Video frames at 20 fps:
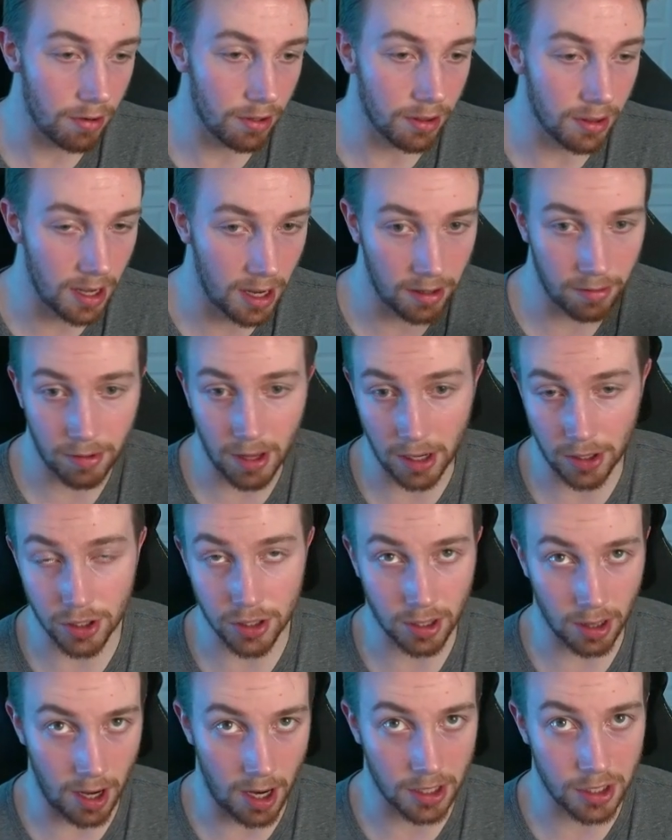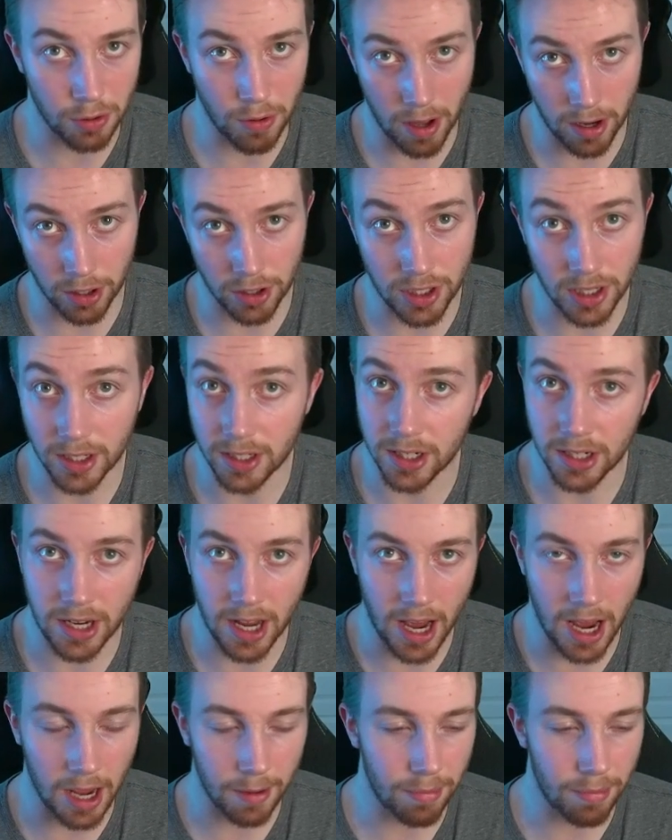and then they just lost to Energy today,